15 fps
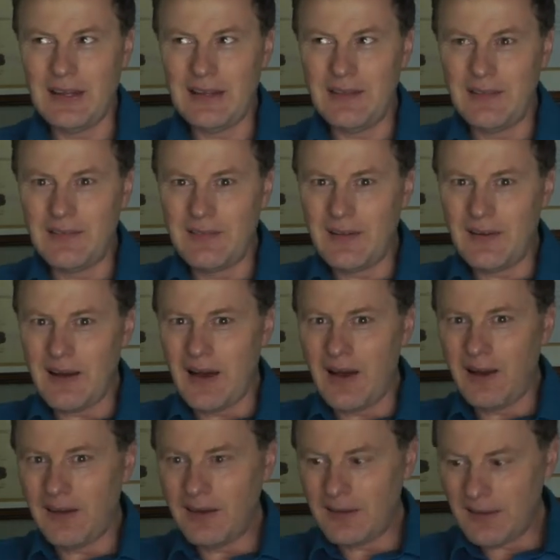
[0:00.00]
There
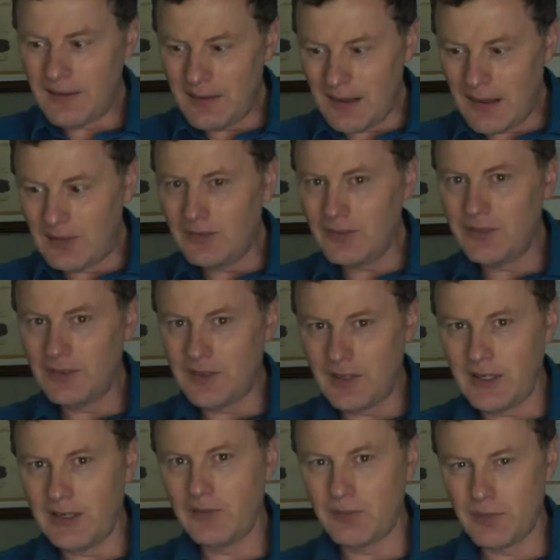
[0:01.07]
are
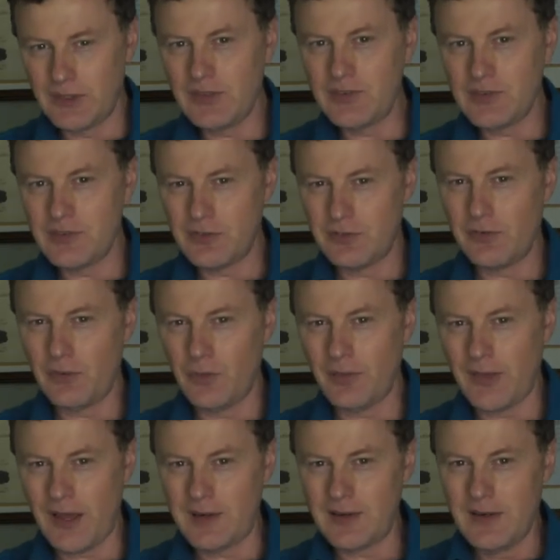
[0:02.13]
underlying reasons for
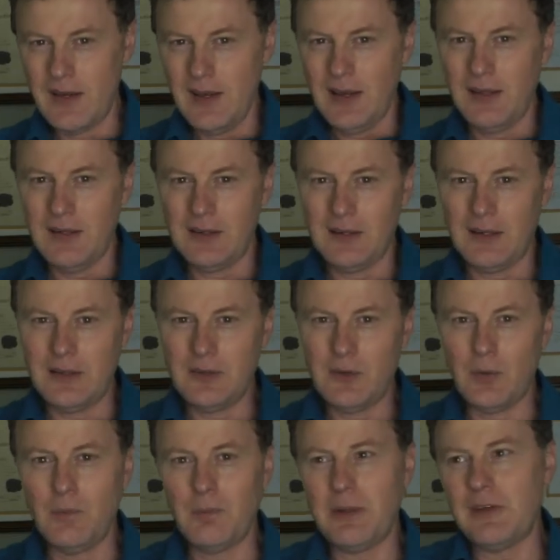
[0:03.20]
that. It
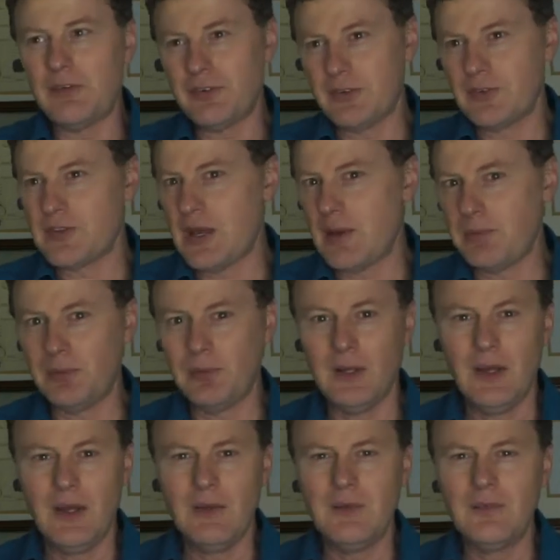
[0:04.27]
could be, for example,
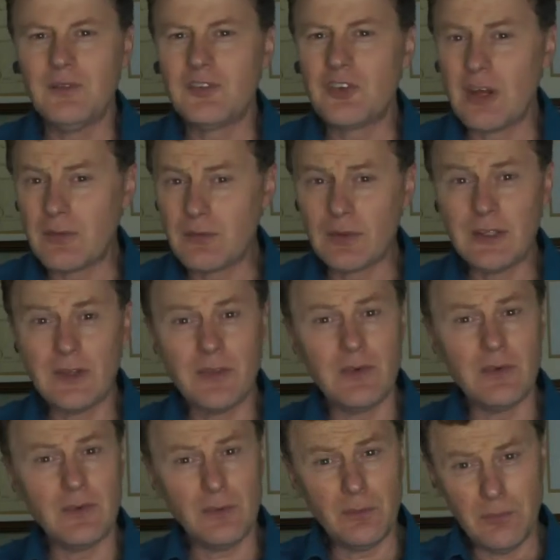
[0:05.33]
generally
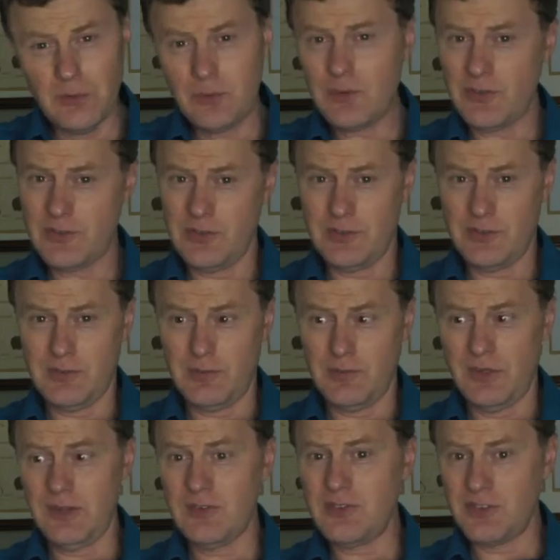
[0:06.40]
that your immune
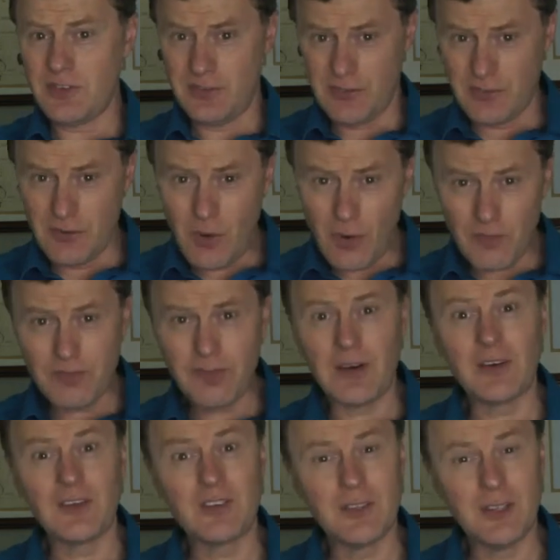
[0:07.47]
system is just not
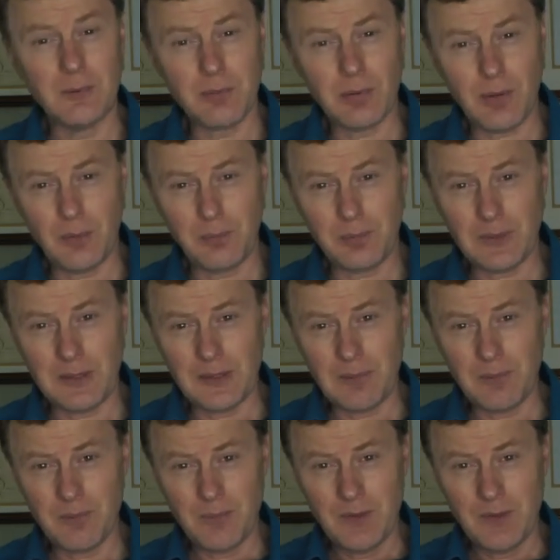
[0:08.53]
functioning properly.